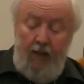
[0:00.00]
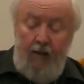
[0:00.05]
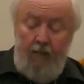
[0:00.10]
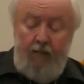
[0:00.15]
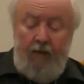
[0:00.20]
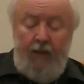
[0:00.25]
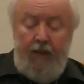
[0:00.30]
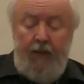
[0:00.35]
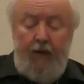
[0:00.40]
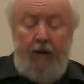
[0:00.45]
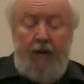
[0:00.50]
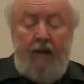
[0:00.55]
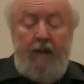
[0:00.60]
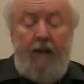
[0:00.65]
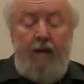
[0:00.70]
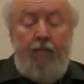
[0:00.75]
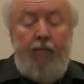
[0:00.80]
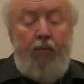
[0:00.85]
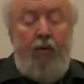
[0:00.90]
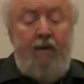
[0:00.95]
But
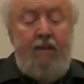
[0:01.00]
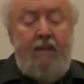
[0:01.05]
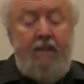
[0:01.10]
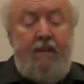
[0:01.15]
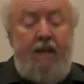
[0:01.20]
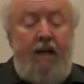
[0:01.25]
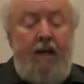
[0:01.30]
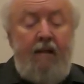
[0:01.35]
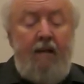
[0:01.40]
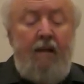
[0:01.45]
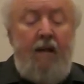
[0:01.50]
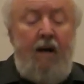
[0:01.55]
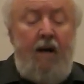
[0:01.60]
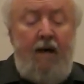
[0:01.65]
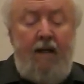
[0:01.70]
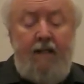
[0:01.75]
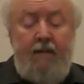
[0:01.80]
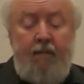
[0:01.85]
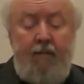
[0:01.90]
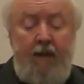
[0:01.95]
thirdly, he points out
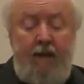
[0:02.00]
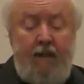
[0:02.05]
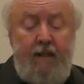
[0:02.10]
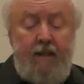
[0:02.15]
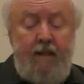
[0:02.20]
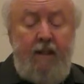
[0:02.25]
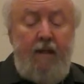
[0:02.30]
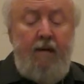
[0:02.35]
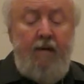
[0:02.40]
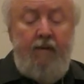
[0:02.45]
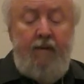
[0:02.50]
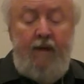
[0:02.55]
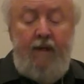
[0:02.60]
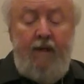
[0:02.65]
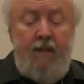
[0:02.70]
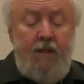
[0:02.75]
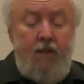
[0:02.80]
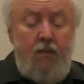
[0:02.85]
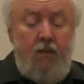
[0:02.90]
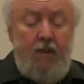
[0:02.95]
God's blessing for
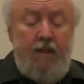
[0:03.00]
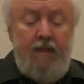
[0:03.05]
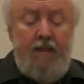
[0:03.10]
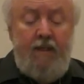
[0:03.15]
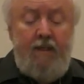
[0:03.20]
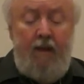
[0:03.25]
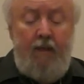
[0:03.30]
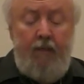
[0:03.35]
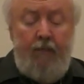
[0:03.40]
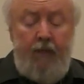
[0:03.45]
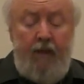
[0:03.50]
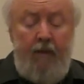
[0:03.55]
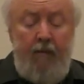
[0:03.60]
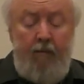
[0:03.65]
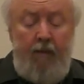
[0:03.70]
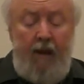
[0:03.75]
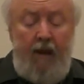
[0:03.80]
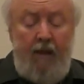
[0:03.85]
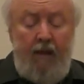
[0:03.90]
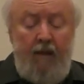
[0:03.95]
Israel is something
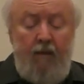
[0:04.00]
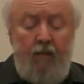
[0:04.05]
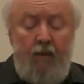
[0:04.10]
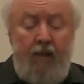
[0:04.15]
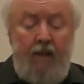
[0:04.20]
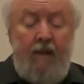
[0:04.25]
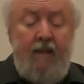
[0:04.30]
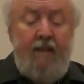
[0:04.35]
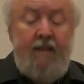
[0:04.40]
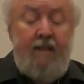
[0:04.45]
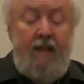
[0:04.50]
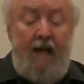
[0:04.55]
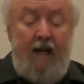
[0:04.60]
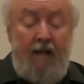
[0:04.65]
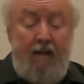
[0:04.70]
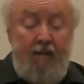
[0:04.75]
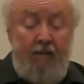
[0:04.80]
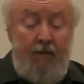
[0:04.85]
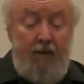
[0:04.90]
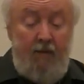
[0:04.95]
Balaam would
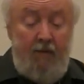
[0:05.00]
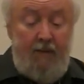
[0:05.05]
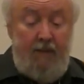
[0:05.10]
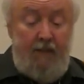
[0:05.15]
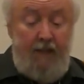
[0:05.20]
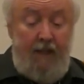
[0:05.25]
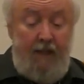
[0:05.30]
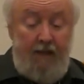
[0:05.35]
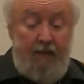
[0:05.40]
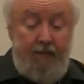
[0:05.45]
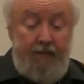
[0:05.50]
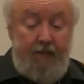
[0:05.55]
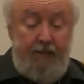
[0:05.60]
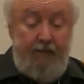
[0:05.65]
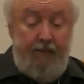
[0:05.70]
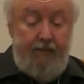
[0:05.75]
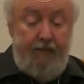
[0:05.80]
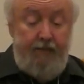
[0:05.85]
desire for himself.